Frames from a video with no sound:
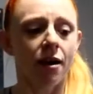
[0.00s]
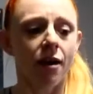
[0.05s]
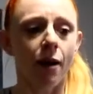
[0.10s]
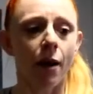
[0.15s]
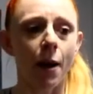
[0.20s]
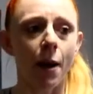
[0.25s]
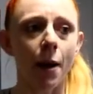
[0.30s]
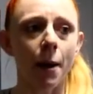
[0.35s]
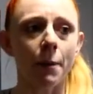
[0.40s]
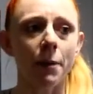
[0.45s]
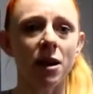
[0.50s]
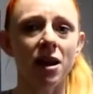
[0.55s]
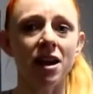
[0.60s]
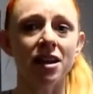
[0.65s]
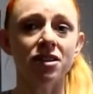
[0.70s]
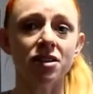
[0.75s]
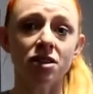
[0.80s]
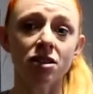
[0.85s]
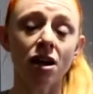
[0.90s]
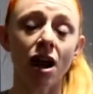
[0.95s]
Um,
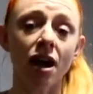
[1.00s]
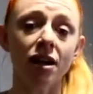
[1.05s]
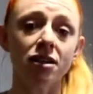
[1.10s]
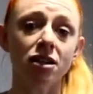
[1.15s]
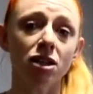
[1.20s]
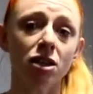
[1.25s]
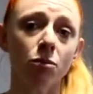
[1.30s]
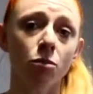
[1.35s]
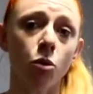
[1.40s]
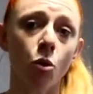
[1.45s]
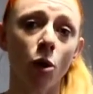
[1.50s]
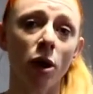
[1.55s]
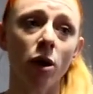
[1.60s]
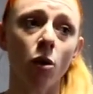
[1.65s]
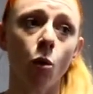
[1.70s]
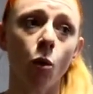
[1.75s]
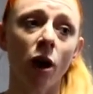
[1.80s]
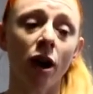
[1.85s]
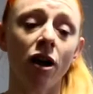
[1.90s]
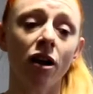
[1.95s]
it's not to the
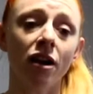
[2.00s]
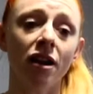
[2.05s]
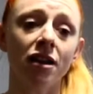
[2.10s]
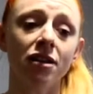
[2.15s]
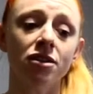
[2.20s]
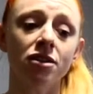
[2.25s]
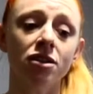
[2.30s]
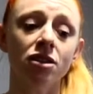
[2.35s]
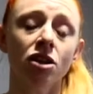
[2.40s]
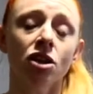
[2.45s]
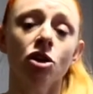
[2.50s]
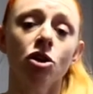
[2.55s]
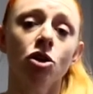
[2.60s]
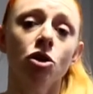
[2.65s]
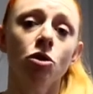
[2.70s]
point where it's